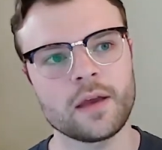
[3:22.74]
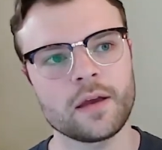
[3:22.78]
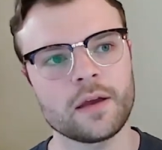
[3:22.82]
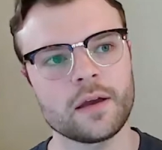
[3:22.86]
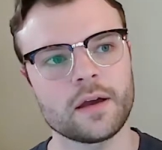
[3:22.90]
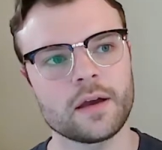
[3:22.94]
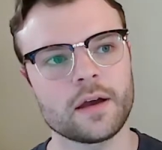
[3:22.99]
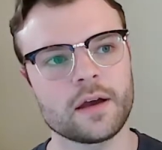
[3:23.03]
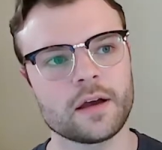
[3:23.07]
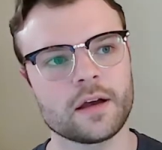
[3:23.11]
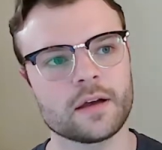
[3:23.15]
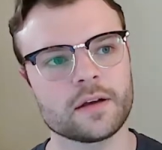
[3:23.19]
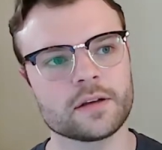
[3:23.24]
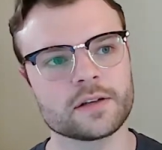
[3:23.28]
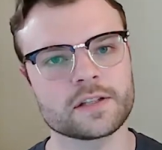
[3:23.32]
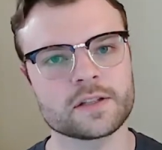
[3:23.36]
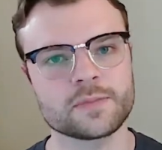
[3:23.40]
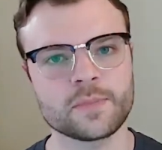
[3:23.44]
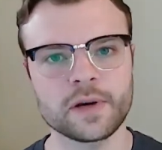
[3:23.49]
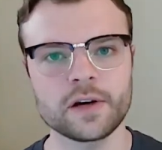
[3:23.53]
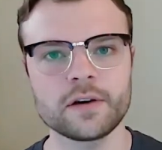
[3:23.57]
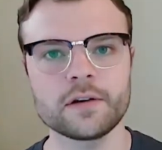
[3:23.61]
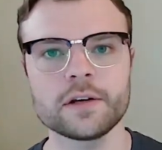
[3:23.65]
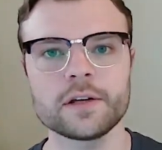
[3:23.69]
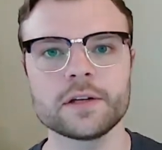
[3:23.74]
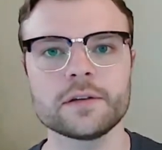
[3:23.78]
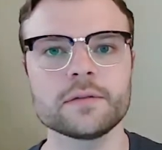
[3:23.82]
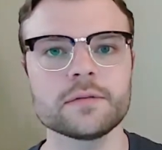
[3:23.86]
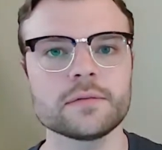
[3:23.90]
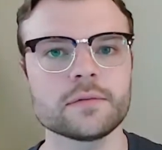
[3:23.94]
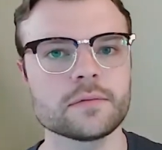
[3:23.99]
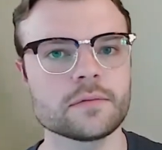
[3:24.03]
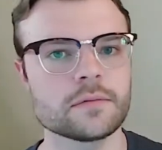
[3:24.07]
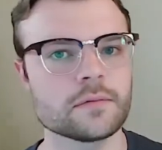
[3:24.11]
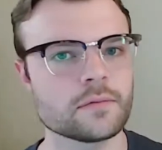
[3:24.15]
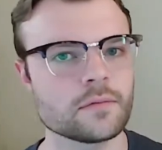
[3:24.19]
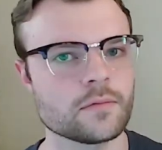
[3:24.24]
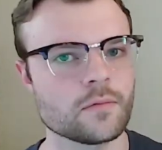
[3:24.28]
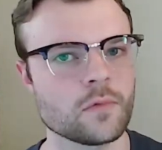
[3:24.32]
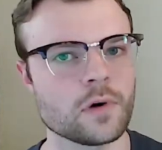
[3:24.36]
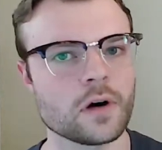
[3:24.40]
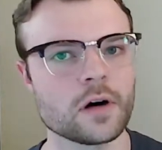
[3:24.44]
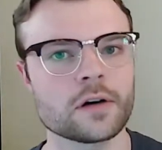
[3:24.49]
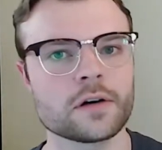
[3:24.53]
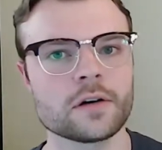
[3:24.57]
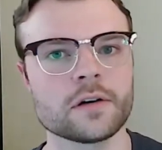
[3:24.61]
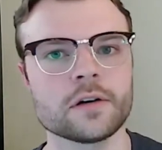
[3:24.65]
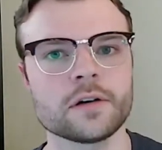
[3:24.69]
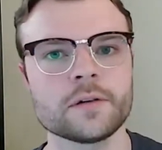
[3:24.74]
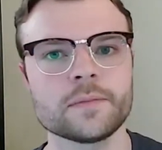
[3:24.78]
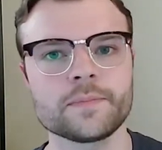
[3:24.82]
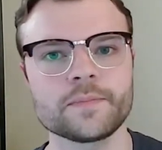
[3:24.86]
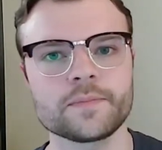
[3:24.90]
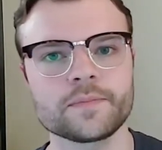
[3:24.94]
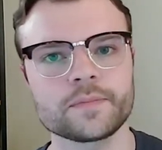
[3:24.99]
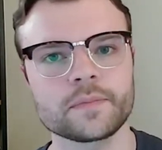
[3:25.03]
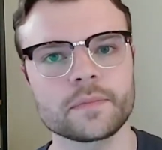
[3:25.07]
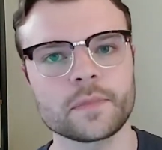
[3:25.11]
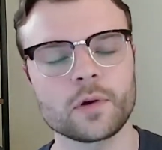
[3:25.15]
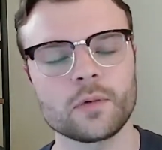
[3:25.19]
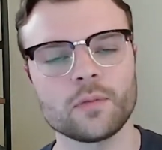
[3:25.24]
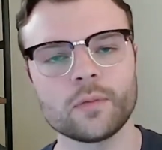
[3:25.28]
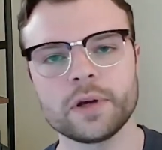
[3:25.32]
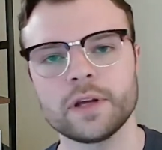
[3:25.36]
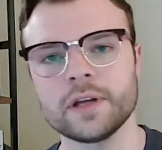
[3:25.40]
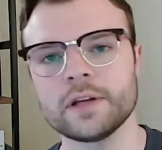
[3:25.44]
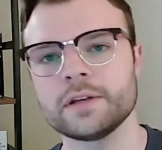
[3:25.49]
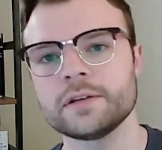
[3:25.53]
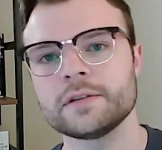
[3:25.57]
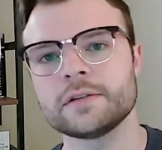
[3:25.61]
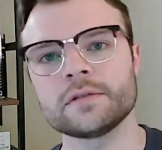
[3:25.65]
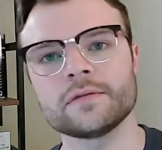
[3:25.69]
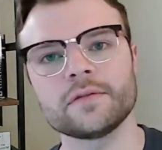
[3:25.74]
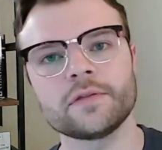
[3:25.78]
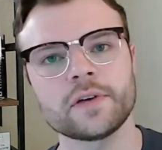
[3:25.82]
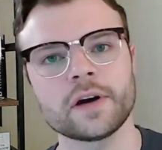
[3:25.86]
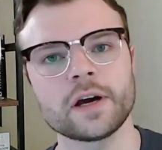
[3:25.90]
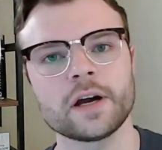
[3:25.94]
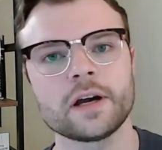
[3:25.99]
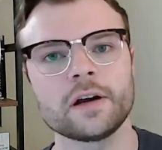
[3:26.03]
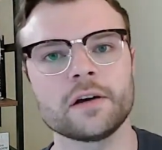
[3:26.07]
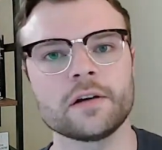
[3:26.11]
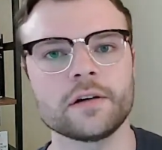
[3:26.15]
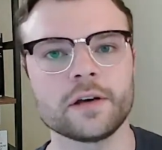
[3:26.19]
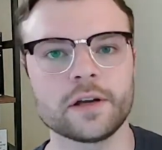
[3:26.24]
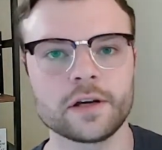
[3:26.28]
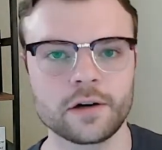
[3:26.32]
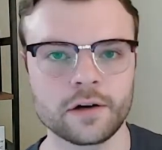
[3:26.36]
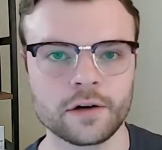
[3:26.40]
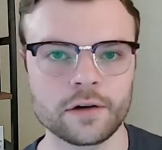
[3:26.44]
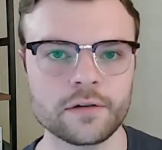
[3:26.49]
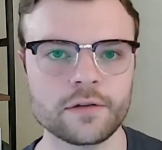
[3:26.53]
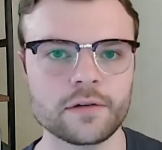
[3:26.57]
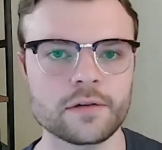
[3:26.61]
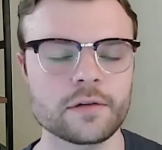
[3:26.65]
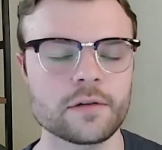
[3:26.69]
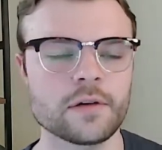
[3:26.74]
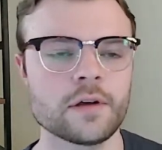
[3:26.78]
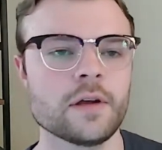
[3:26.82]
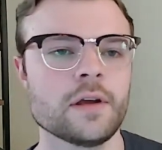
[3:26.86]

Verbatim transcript: uh, spirit, water, wind, fire, and earth.